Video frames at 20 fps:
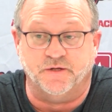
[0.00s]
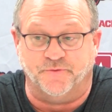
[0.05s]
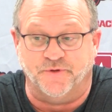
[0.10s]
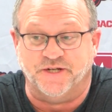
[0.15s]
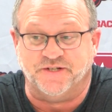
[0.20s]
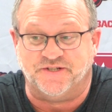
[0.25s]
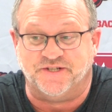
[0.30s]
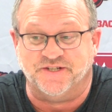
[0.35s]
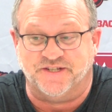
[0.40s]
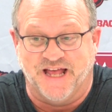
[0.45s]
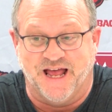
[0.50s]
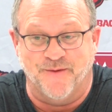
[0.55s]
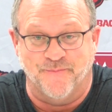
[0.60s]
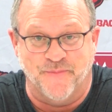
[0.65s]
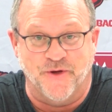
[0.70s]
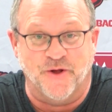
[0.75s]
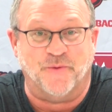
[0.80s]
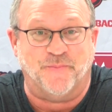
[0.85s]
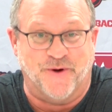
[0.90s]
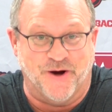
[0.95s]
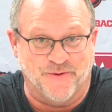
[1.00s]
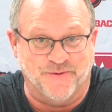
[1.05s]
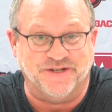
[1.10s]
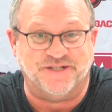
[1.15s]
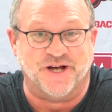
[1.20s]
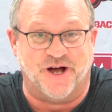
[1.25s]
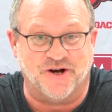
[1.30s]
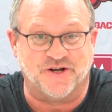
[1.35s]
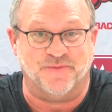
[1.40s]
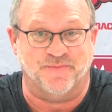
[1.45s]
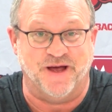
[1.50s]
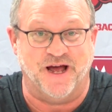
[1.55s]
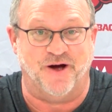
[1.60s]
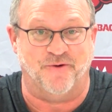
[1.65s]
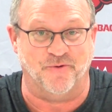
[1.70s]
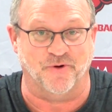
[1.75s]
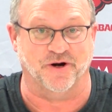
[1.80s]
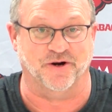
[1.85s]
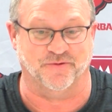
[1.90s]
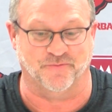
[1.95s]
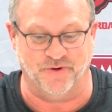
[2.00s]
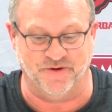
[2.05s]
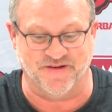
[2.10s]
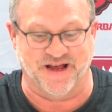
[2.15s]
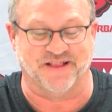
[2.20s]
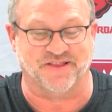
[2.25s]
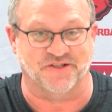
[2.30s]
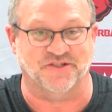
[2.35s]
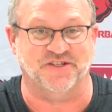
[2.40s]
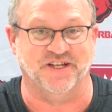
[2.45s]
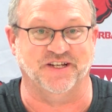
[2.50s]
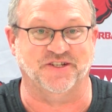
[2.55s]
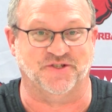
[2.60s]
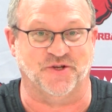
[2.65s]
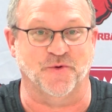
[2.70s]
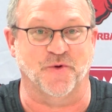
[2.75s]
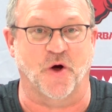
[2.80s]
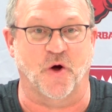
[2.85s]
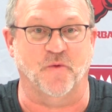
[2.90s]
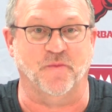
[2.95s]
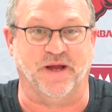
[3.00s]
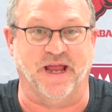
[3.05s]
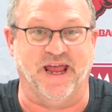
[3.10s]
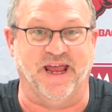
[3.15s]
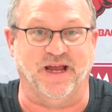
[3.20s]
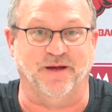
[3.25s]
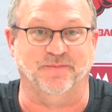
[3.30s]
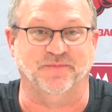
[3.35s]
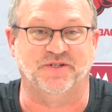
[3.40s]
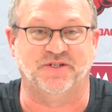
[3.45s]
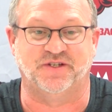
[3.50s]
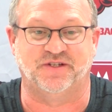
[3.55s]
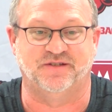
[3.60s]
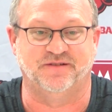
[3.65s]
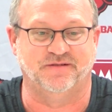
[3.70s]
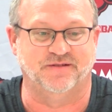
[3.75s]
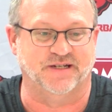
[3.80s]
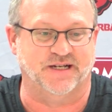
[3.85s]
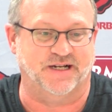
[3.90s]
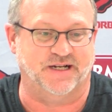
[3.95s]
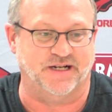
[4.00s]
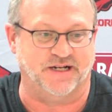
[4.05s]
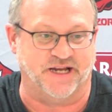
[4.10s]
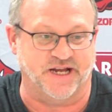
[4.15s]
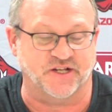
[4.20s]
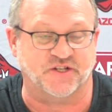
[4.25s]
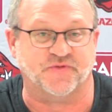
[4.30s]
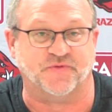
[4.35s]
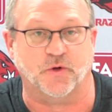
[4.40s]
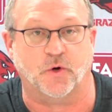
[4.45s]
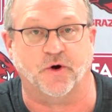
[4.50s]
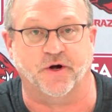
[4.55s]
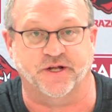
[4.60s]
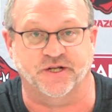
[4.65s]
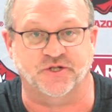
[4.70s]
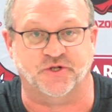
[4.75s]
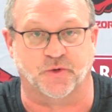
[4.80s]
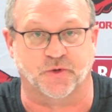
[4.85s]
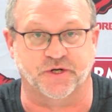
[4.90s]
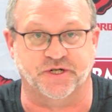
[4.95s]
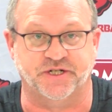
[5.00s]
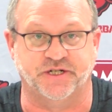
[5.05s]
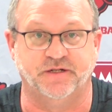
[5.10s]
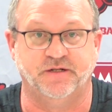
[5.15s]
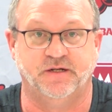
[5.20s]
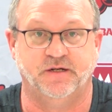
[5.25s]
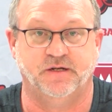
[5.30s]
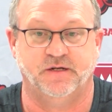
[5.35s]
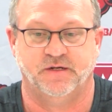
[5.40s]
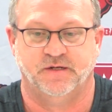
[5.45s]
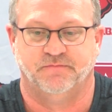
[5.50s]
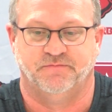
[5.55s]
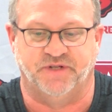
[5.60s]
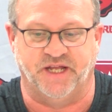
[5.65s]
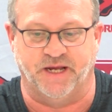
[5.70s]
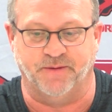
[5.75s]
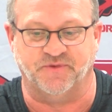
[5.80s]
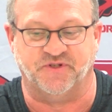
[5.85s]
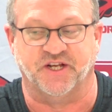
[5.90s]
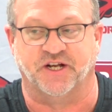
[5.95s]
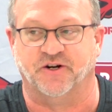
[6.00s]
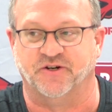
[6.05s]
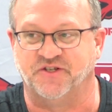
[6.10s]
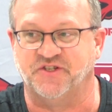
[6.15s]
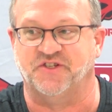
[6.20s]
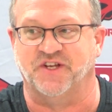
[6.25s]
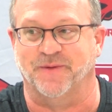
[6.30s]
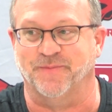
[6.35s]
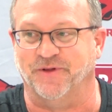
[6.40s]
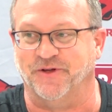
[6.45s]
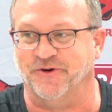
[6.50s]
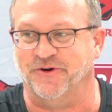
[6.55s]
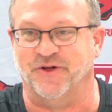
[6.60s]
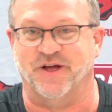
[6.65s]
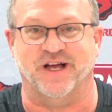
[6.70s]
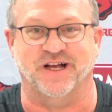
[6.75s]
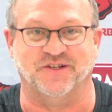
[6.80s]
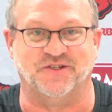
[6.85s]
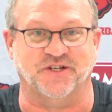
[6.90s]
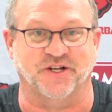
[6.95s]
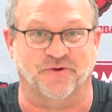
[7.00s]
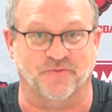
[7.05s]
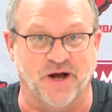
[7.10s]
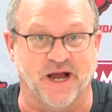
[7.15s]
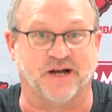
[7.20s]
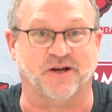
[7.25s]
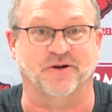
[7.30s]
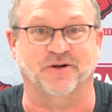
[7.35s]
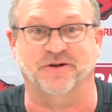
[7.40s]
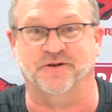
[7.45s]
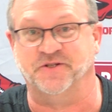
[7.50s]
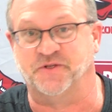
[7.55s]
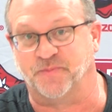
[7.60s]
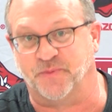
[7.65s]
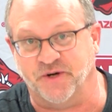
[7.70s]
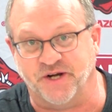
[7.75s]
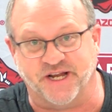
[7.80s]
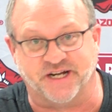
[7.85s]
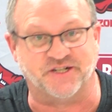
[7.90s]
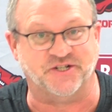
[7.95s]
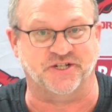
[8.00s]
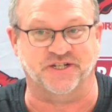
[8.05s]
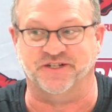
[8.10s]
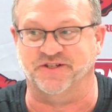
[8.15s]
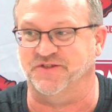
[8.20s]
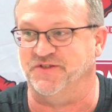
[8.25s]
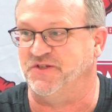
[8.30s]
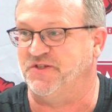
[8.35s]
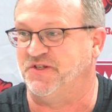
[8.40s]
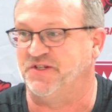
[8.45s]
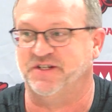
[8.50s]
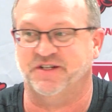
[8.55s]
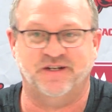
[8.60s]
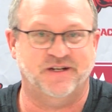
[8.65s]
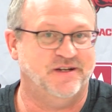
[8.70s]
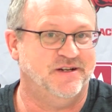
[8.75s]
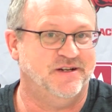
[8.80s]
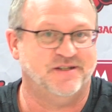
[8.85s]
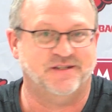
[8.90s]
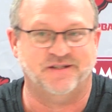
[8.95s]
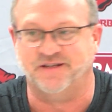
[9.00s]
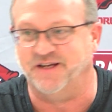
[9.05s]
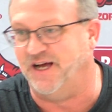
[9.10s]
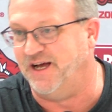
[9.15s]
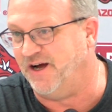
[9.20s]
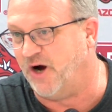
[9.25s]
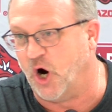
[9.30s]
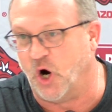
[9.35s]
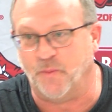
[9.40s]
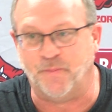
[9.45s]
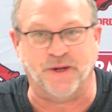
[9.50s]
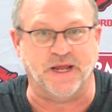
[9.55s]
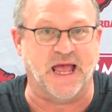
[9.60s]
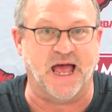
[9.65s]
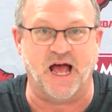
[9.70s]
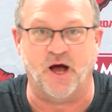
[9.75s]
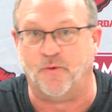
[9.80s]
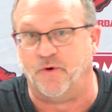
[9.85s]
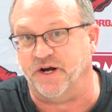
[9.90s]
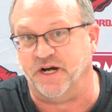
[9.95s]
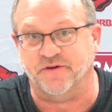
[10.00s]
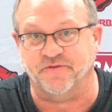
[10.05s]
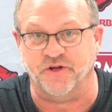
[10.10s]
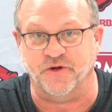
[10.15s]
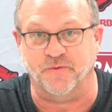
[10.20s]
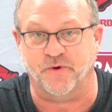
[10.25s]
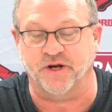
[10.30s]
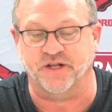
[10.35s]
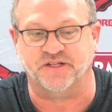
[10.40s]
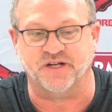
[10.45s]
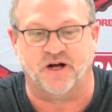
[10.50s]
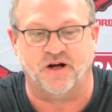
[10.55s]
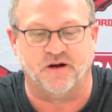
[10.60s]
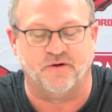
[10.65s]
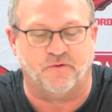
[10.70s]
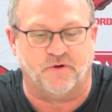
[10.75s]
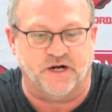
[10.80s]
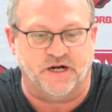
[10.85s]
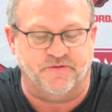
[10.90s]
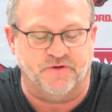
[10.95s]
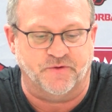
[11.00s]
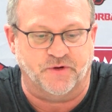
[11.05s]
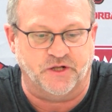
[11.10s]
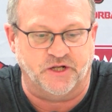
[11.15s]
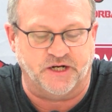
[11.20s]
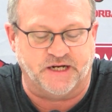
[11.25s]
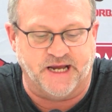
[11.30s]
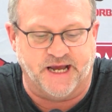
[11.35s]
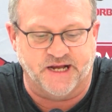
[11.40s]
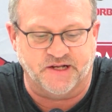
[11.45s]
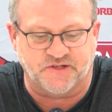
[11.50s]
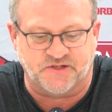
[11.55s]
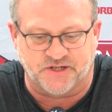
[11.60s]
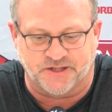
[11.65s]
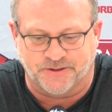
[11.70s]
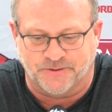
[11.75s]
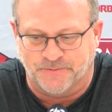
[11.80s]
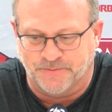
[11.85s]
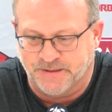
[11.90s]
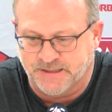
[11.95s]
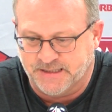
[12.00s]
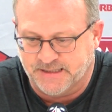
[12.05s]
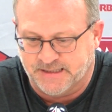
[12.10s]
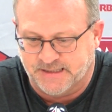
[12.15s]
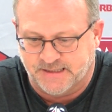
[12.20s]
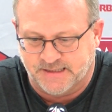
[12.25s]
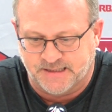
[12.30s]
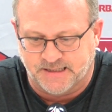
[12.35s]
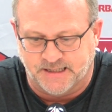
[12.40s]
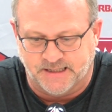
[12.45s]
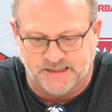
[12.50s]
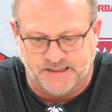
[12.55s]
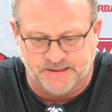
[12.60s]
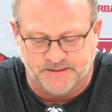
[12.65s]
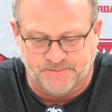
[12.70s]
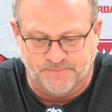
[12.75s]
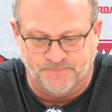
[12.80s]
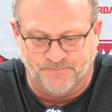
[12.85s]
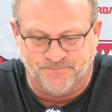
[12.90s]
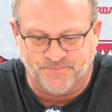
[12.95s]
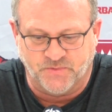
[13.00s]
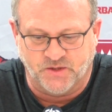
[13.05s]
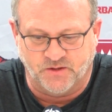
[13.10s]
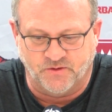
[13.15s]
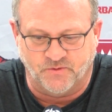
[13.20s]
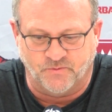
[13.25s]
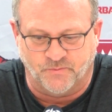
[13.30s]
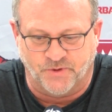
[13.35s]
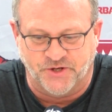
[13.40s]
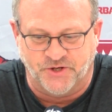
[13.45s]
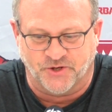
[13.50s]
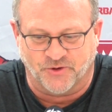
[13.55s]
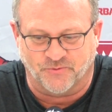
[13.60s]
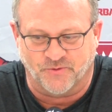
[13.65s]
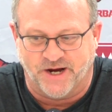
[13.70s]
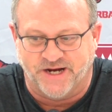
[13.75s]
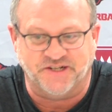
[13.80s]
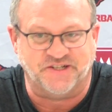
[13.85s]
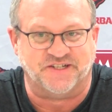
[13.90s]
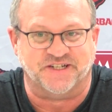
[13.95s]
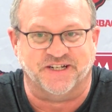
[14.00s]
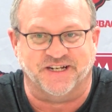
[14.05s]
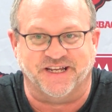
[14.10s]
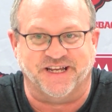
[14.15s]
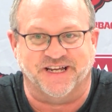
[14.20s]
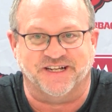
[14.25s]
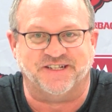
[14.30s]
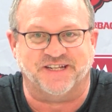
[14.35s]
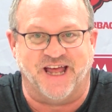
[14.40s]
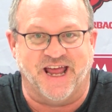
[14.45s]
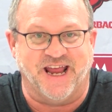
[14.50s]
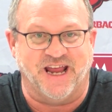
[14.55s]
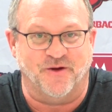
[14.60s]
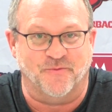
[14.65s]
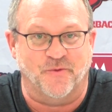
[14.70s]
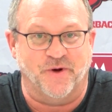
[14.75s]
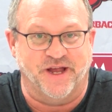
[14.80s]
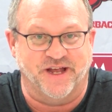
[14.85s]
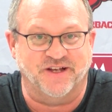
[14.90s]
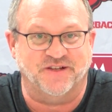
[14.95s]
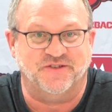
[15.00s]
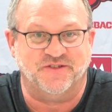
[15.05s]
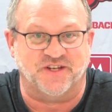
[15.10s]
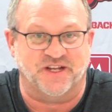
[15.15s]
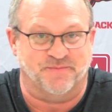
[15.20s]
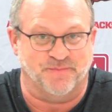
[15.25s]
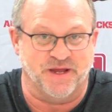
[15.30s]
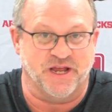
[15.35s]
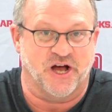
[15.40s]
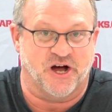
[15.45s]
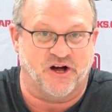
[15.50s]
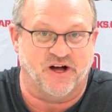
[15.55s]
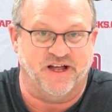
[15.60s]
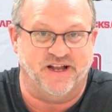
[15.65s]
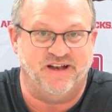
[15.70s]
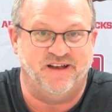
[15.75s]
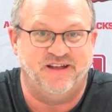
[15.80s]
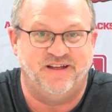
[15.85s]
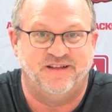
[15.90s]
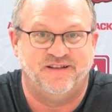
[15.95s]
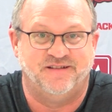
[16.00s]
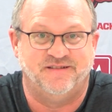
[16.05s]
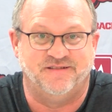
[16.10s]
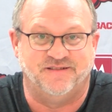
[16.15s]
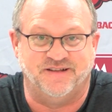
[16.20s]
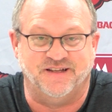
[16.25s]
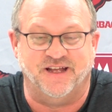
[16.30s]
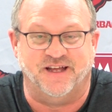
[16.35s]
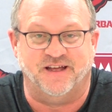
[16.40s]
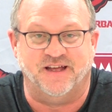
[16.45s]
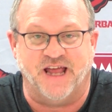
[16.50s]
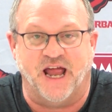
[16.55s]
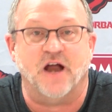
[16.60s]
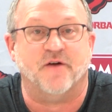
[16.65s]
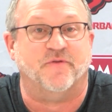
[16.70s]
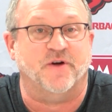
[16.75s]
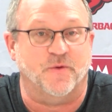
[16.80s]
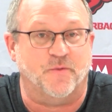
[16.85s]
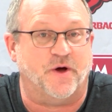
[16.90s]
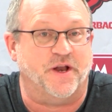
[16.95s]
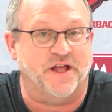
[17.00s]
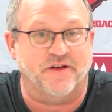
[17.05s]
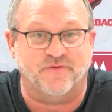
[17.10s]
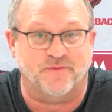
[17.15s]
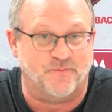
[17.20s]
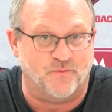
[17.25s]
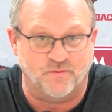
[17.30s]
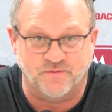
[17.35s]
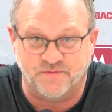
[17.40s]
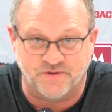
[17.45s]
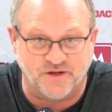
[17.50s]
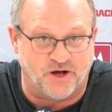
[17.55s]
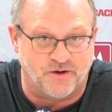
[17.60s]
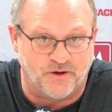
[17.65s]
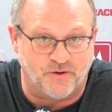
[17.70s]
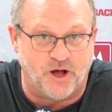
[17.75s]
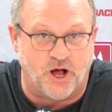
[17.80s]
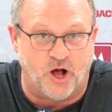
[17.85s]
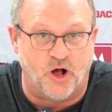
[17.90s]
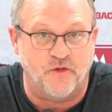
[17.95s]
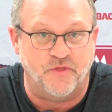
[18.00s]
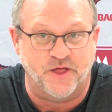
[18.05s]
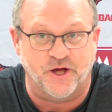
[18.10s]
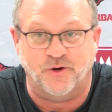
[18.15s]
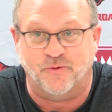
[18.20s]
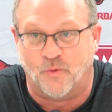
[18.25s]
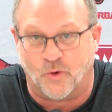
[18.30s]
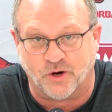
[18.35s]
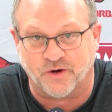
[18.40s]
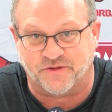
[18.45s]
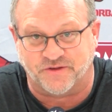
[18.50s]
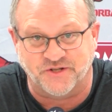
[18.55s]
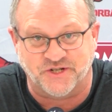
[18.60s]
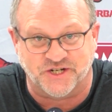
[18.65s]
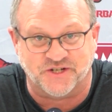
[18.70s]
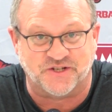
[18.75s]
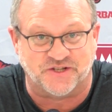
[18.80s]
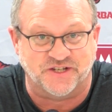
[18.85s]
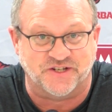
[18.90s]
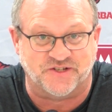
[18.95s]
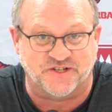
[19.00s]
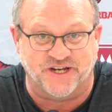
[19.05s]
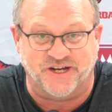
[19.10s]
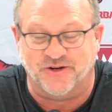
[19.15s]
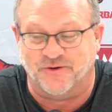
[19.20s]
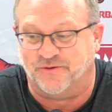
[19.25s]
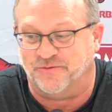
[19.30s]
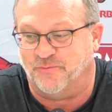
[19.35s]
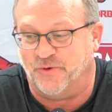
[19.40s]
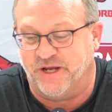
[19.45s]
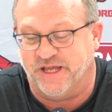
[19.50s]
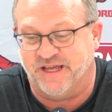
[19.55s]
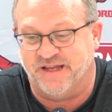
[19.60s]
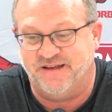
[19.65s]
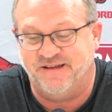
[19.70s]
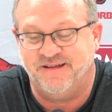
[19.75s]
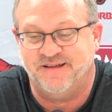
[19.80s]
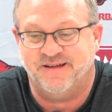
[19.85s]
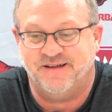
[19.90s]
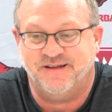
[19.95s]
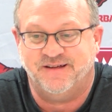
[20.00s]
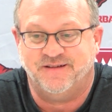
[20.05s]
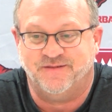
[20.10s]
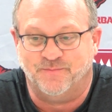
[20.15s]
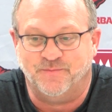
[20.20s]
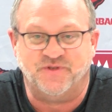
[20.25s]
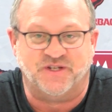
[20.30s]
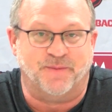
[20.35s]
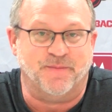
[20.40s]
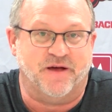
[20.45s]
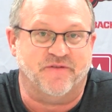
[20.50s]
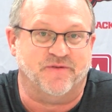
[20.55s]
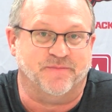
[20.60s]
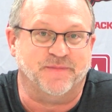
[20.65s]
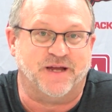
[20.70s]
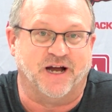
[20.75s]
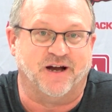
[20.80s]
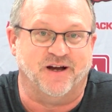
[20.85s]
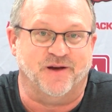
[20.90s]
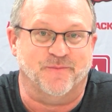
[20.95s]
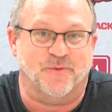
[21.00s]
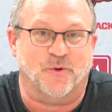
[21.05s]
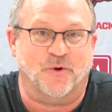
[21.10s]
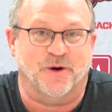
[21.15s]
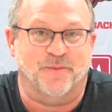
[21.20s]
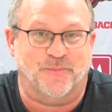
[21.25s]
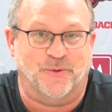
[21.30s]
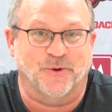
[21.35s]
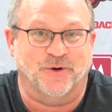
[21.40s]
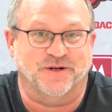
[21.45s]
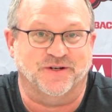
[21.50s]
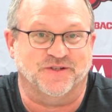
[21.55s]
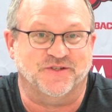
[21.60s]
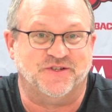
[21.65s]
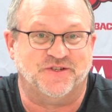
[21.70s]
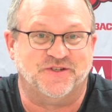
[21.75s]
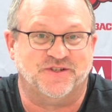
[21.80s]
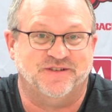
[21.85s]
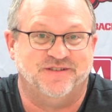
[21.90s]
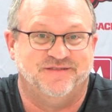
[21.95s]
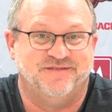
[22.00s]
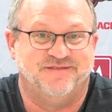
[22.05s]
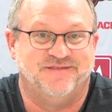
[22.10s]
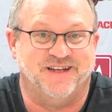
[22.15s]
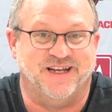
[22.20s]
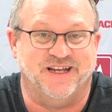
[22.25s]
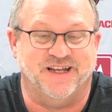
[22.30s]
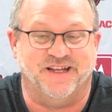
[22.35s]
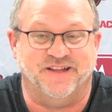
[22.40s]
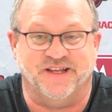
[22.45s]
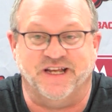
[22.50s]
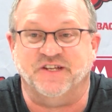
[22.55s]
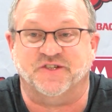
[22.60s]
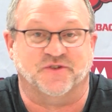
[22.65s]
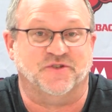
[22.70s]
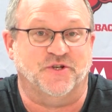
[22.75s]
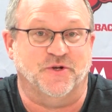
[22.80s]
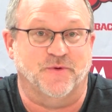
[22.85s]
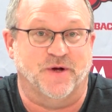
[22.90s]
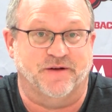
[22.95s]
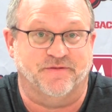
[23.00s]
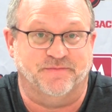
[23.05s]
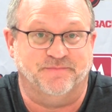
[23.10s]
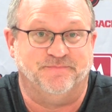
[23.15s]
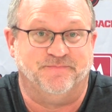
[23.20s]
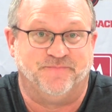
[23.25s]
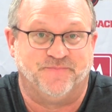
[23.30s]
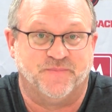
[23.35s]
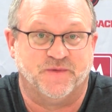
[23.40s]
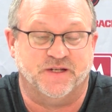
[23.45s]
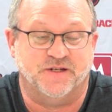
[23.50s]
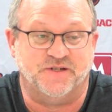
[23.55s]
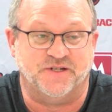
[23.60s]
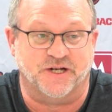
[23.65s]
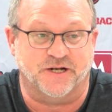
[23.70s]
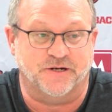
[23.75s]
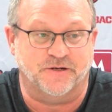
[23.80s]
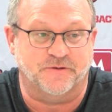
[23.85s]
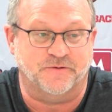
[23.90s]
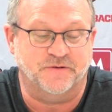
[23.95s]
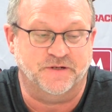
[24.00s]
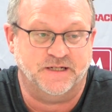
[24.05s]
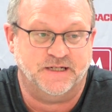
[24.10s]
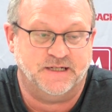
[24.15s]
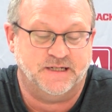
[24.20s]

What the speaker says: Well, this is that middle part we talked about where we've got these two home games against Florida and Georgia. Teams that are similar to us in records, predictions, RPI, whatever you want to look at. So when you're racing to get to 8 wins and beyond, every one of them, although worth just the single win, some of them carry more importance, and these are two of them. So